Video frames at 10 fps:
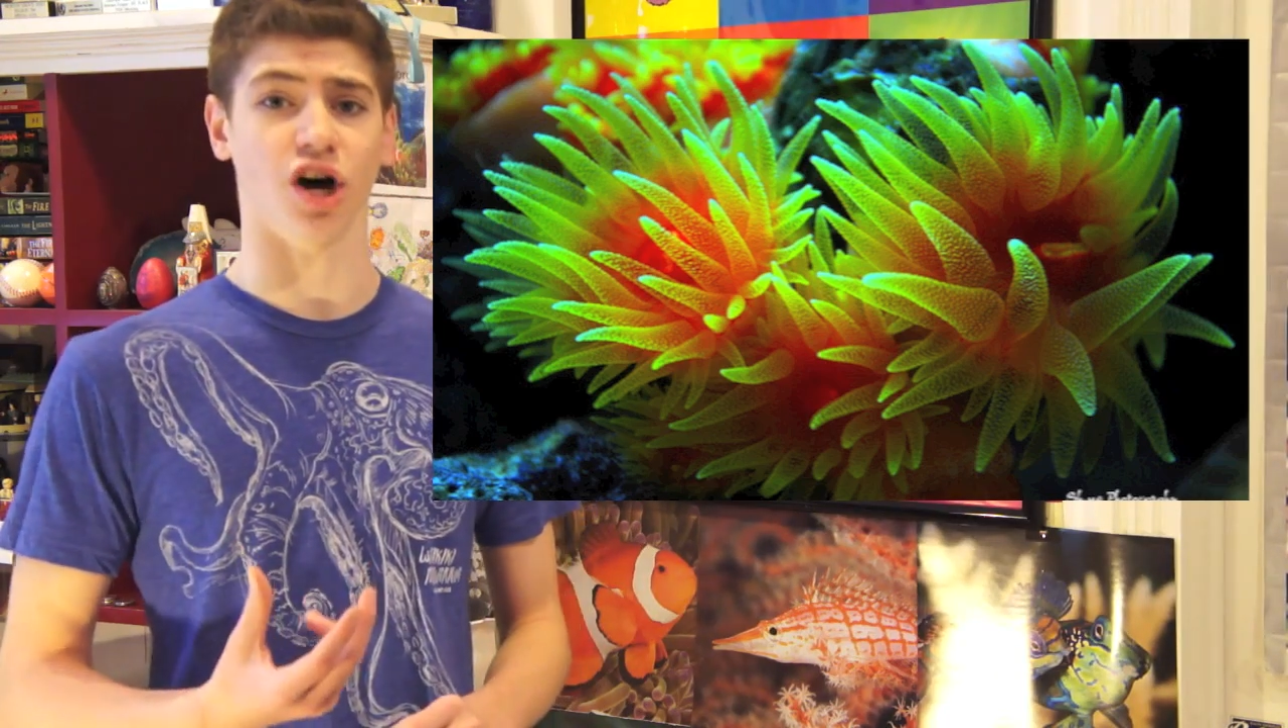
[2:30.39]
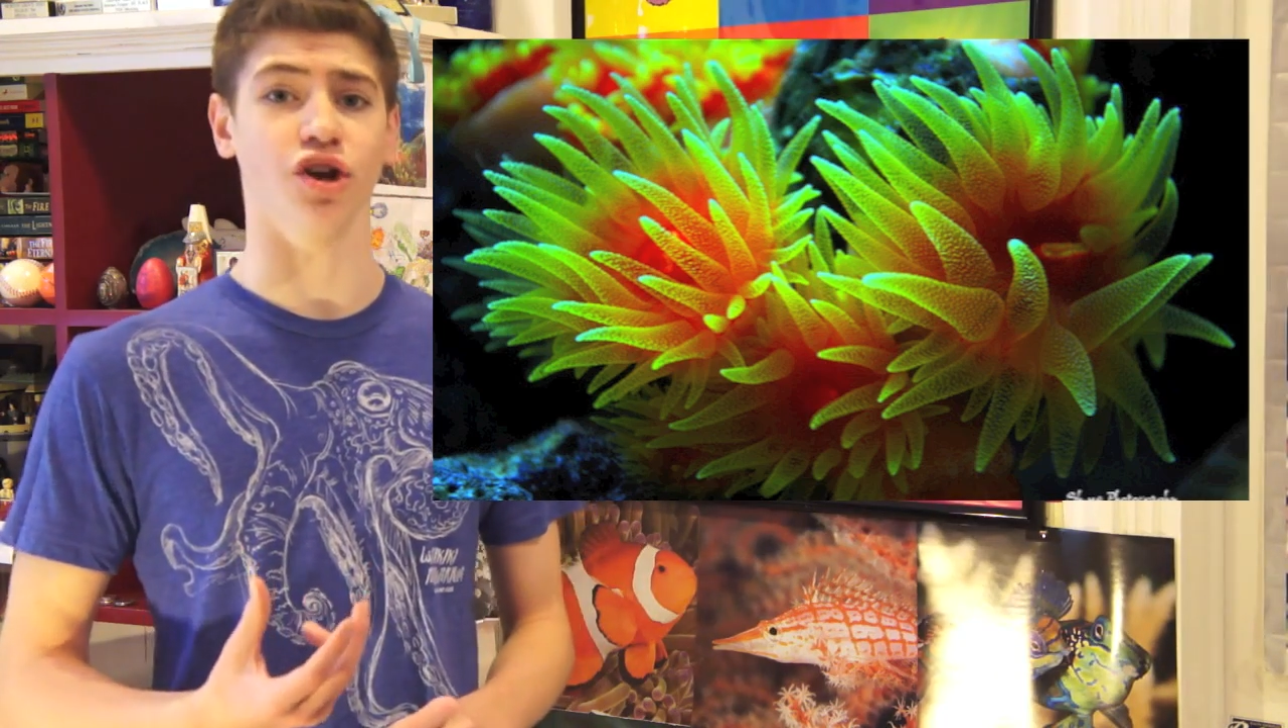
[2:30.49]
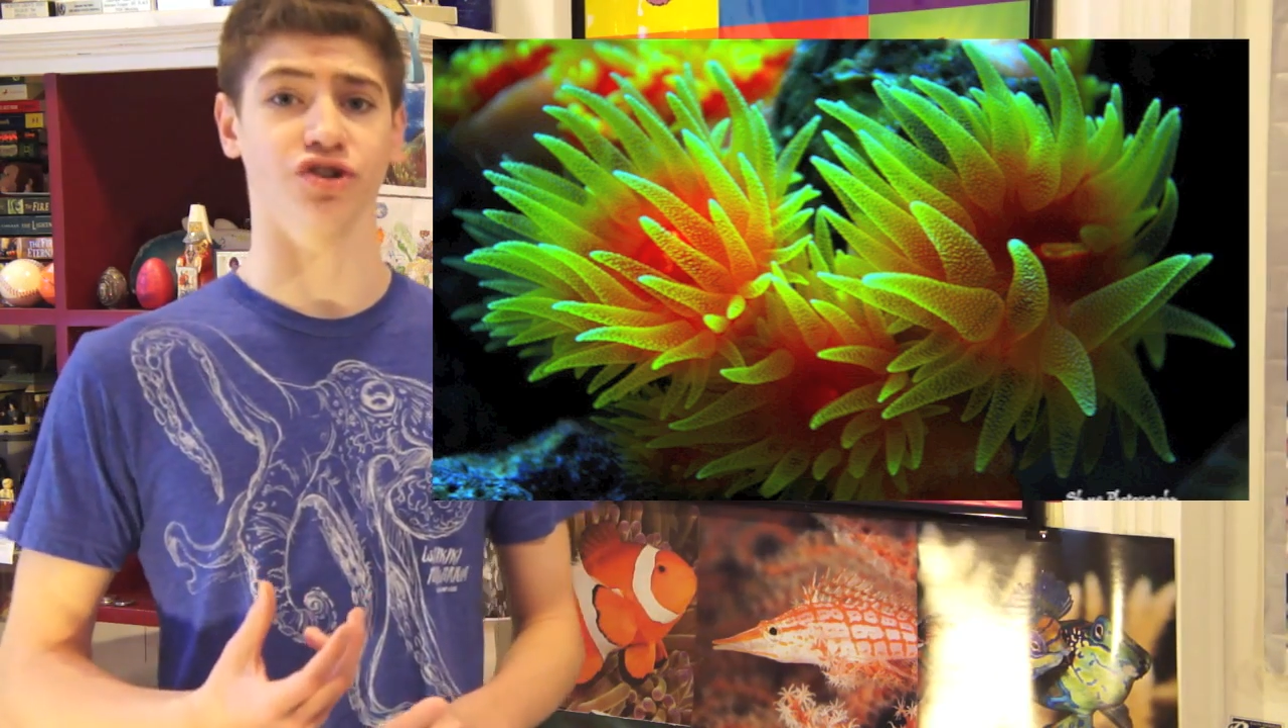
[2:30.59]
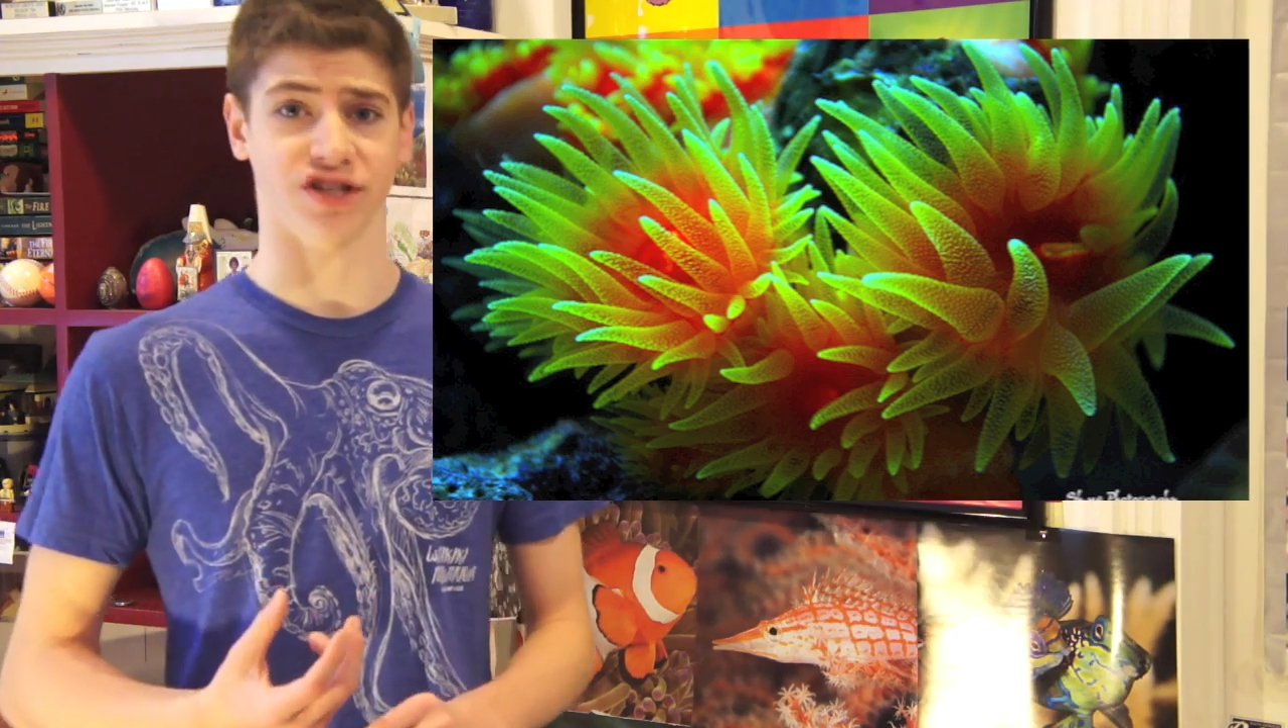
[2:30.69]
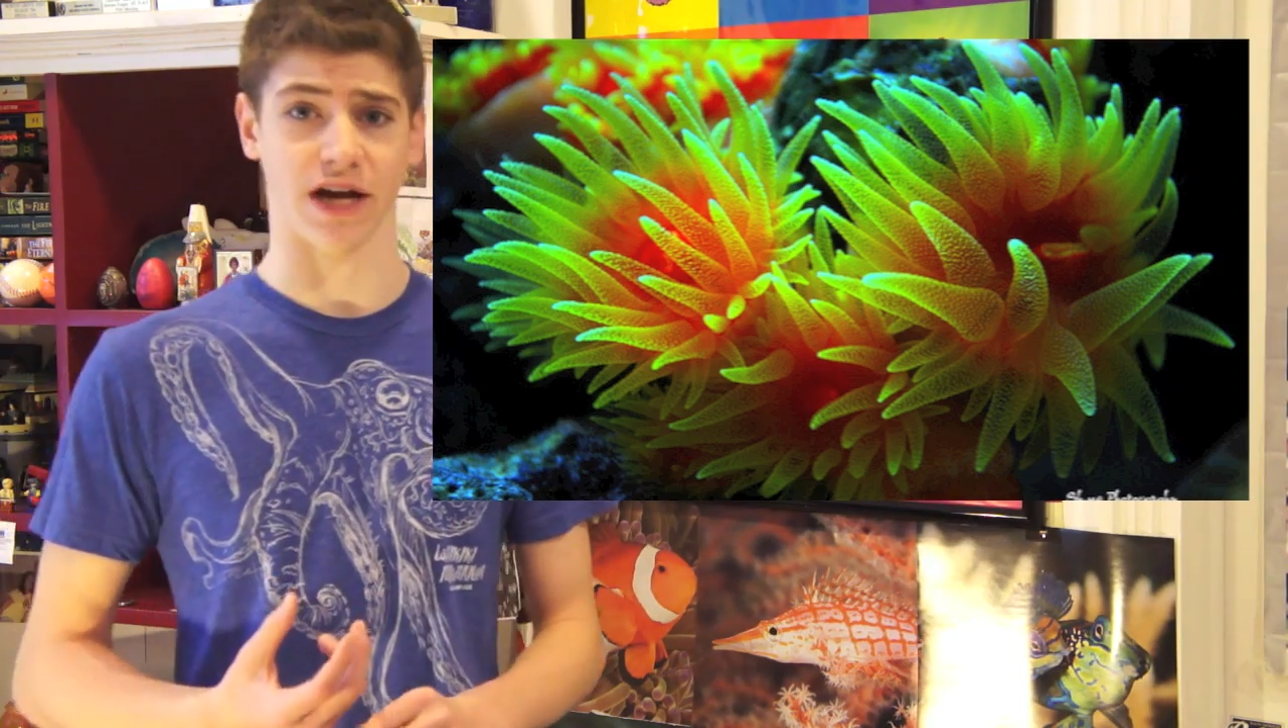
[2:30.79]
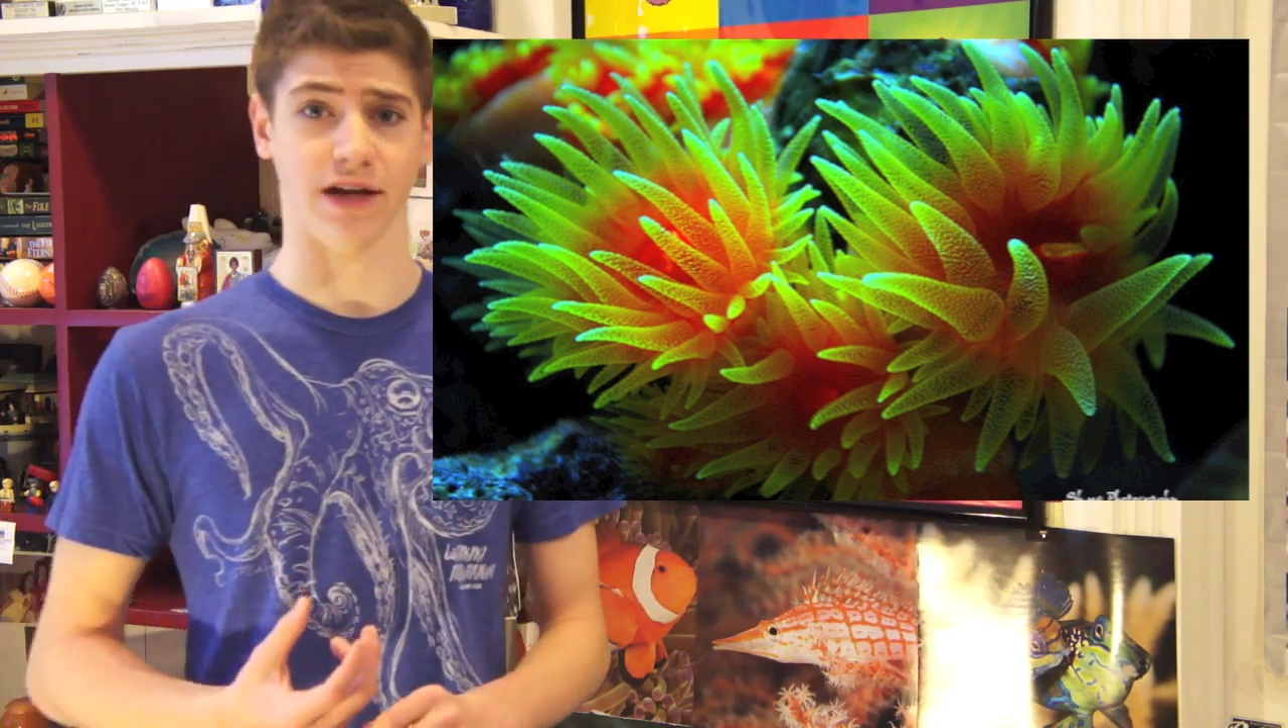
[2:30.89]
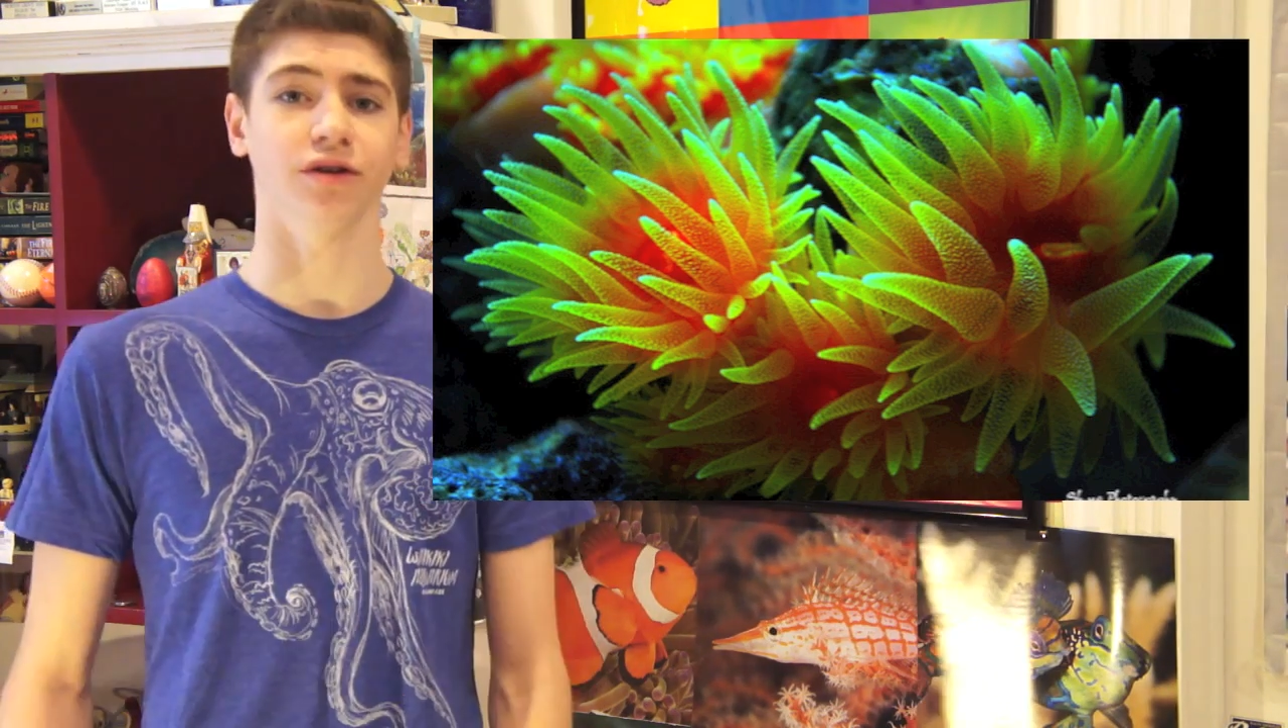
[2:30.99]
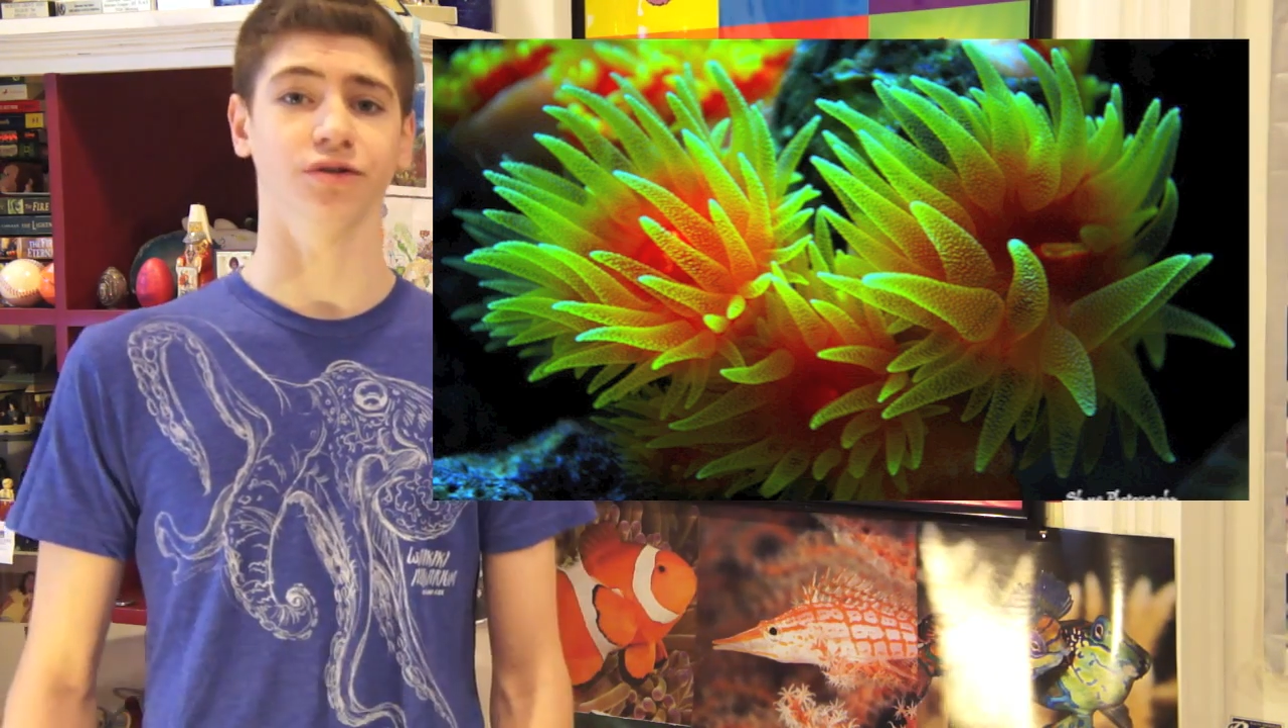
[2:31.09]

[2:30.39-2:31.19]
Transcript: underside.